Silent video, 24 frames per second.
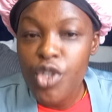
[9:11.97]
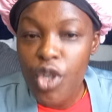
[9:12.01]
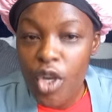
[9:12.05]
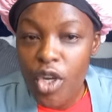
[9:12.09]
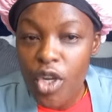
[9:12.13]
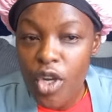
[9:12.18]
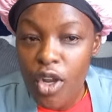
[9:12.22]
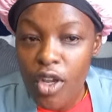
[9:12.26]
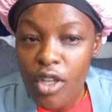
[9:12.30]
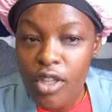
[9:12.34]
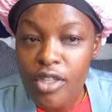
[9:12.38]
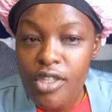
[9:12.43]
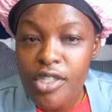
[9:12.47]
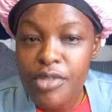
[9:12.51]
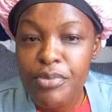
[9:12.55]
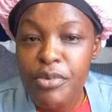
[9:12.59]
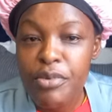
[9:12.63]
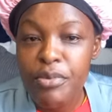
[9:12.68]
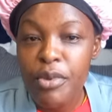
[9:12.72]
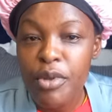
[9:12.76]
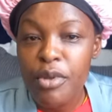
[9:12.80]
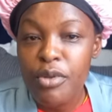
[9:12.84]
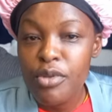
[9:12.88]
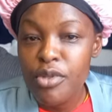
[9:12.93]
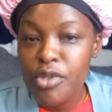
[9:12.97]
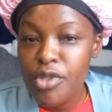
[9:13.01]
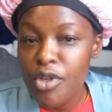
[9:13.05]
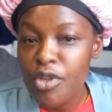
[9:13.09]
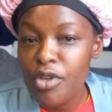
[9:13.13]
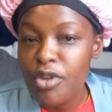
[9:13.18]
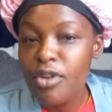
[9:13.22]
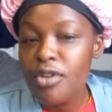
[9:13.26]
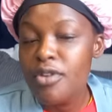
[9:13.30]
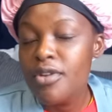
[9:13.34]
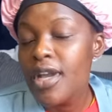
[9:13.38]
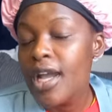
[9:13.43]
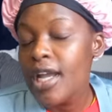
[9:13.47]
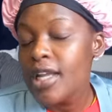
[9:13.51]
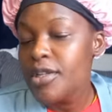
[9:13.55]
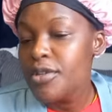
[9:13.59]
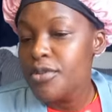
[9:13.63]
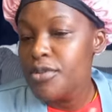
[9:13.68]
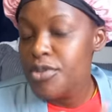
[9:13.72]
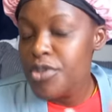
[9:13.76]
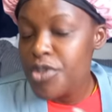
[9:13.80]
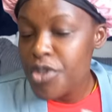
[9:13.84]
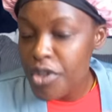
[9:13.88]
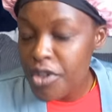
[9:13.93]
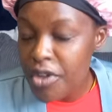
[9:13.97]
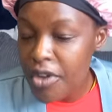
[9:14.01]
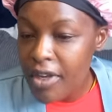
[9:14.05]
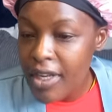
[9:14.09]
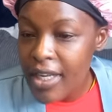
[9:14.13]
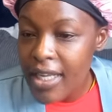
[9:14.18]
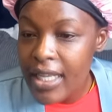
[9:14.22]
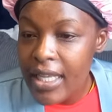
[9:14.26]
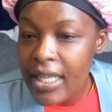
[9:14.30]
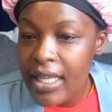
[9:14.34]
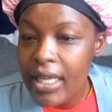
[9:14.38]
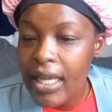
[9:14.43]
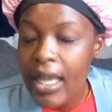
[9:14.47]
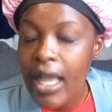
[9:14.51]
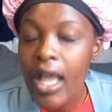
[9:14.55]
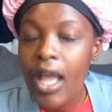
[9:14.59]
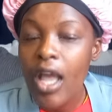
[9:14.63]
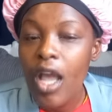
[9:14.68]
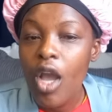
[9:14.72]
journal, those people who journal, you can do journaling,